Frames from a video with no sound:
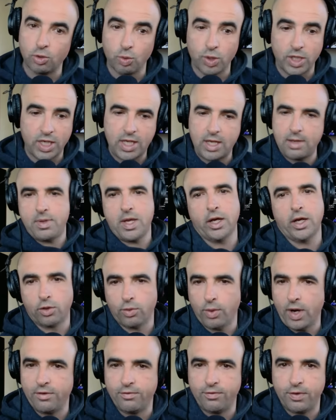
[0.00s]
would he be a
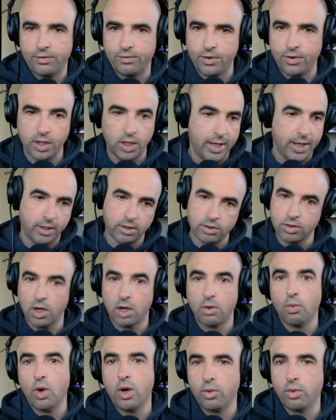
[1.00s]
great fit for the Lakers? All
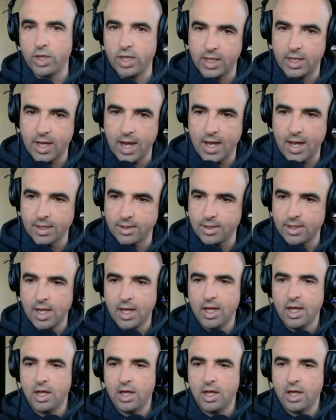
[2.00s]
right, what would he cost?